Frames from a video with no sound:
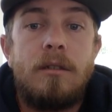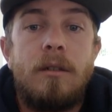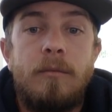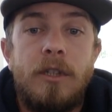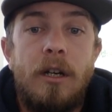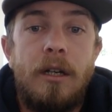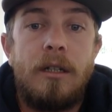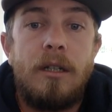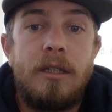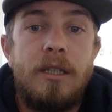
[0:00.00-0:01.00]

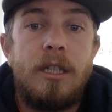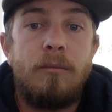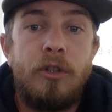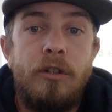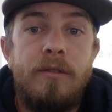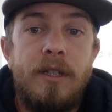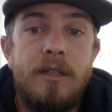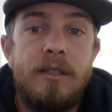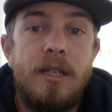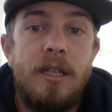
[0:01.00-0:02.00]
unless he can prove he
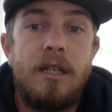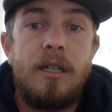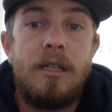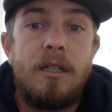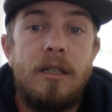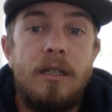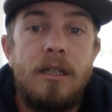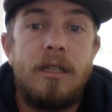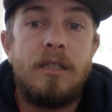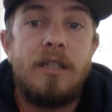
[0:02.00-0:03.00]

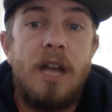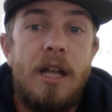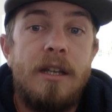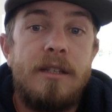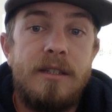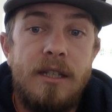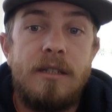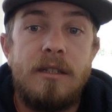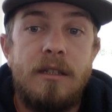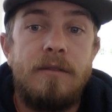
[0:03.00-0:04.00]
is not a
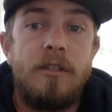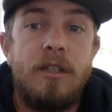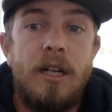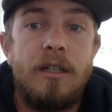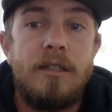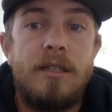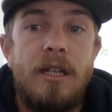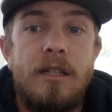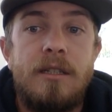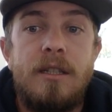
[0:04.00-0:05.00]
citizen of the United
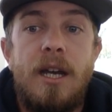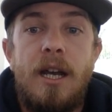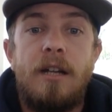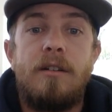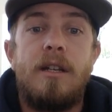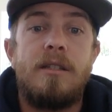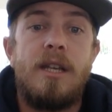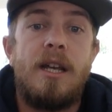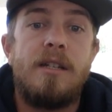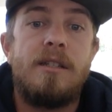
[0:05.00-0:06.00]
States, the
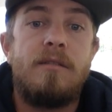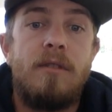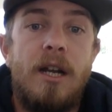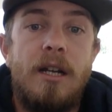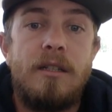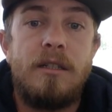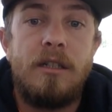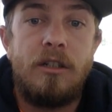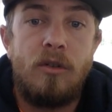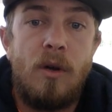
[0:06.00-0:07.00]
IRS has the right to
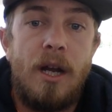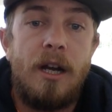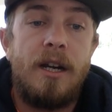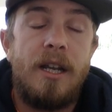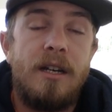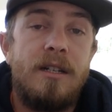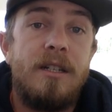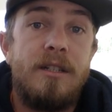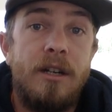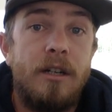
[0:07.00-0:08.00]
inquire and
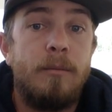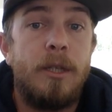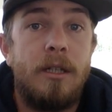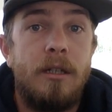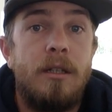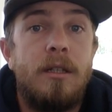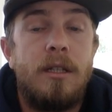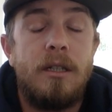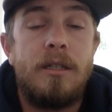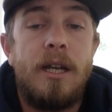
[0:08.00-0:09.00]
determine
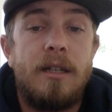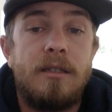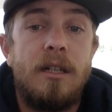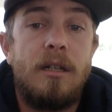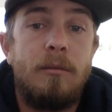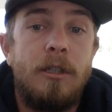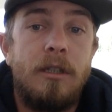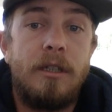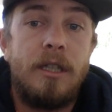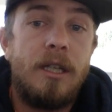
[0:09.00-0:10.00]
a tax
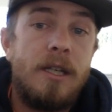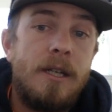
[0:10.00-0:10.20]
liability.